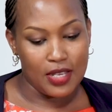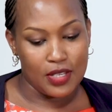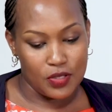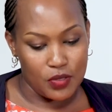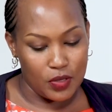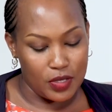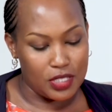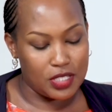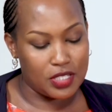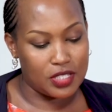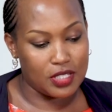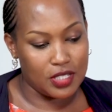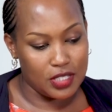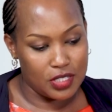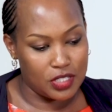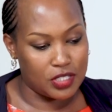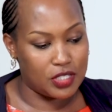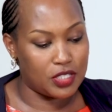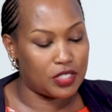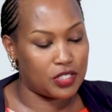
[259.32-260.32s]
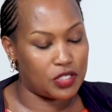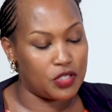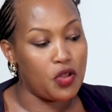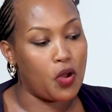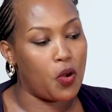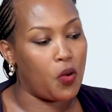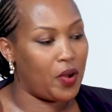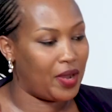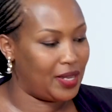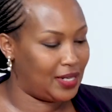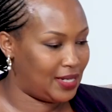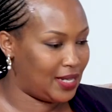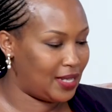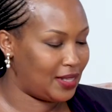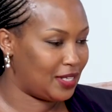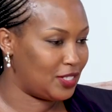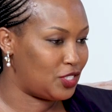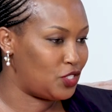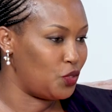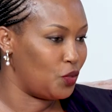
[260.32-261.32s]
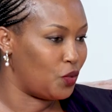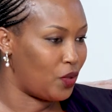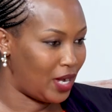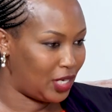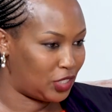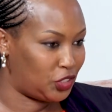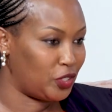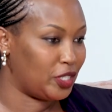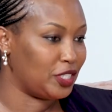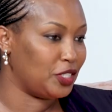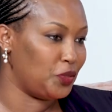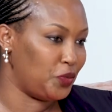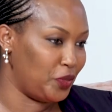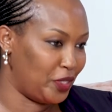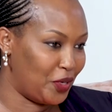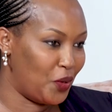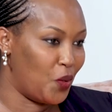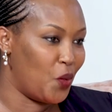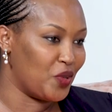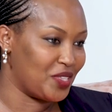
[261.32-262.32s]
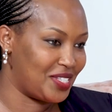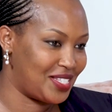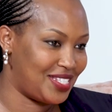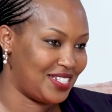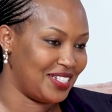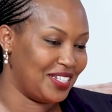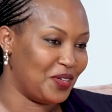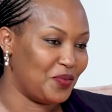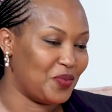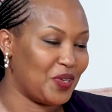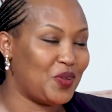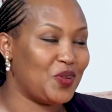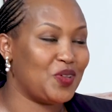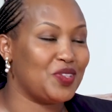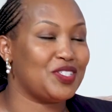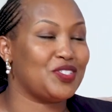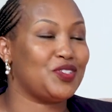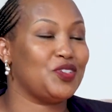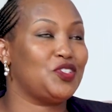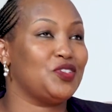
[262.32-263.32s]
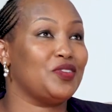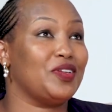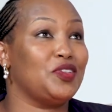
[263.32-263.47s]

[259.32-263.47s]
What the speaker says: So it's no wonder that you're actually doing hosting, because